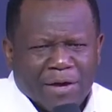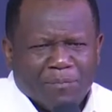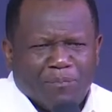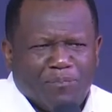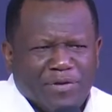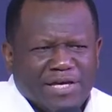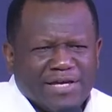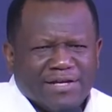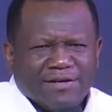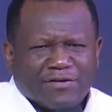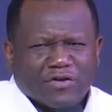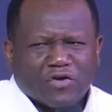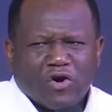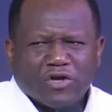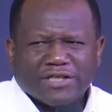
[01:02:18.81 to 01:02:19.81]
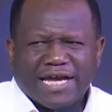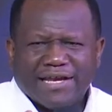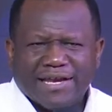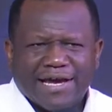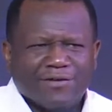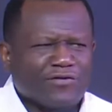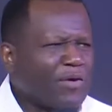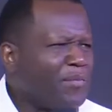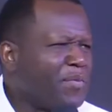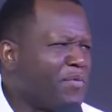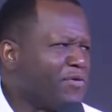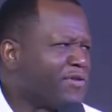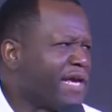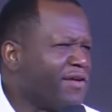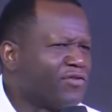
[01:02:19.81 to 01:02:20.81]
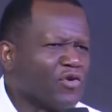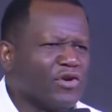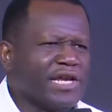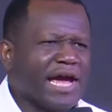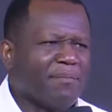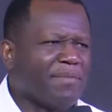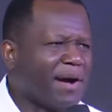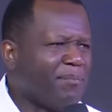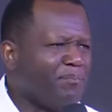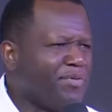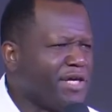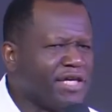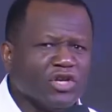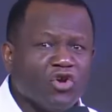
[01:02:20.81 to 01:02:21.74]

Being salt and light. Some people say it's only about being.